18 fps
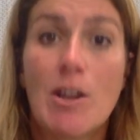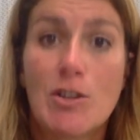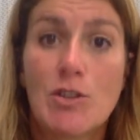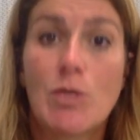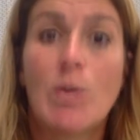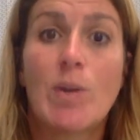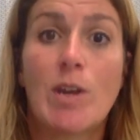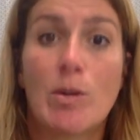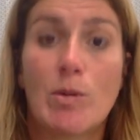
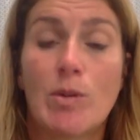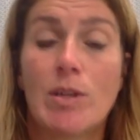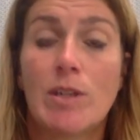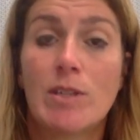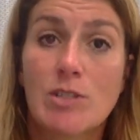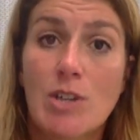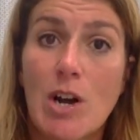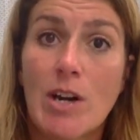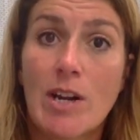so we can really
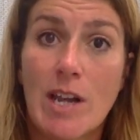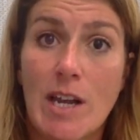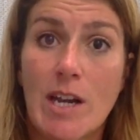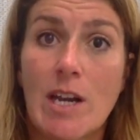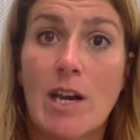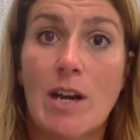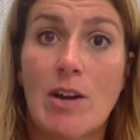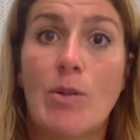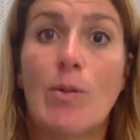start
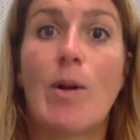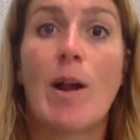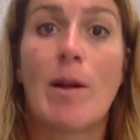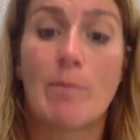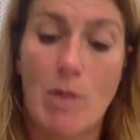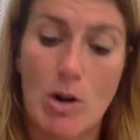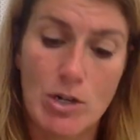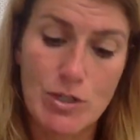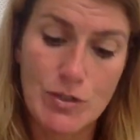kicking it
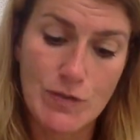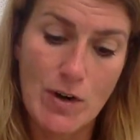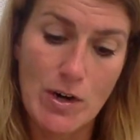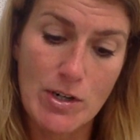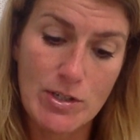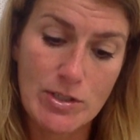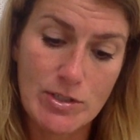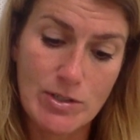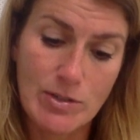around March
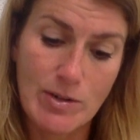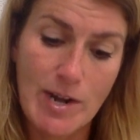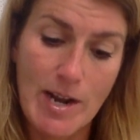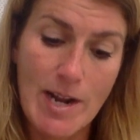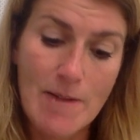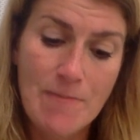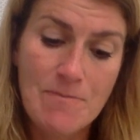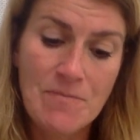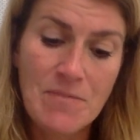1st, okay?